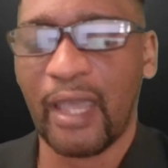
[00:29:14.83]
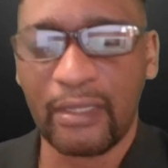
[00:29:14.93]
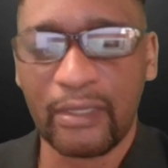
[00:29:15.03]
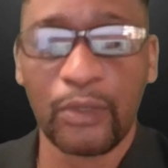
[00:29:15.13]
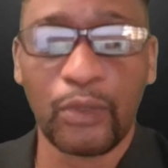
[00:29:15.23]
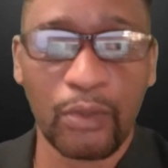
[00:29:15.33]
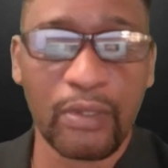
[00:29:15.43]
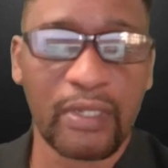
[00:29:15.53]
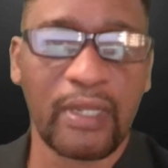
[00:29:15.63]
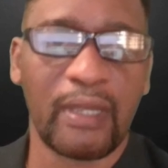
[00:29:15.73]
at the
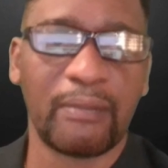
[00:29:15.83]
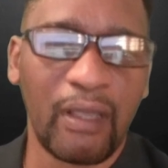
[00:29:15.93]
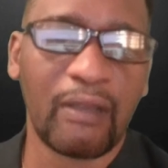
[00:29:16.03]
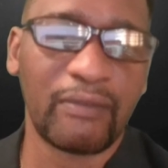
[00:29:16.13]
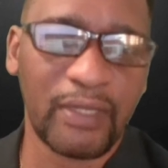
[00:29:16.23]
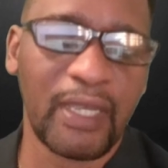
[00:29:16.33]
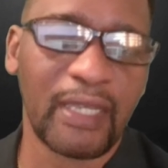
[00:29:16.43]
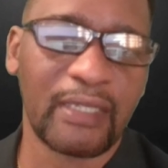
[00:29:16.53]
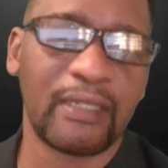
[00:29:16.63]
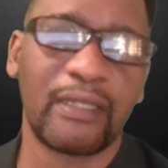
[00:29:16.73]
doorstep of the
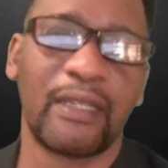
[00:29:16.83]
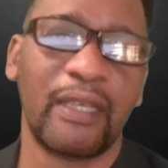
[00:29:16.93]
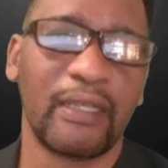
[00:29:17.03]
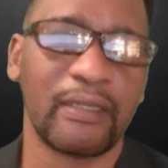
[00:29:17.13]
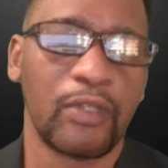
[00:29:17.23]
ideal client.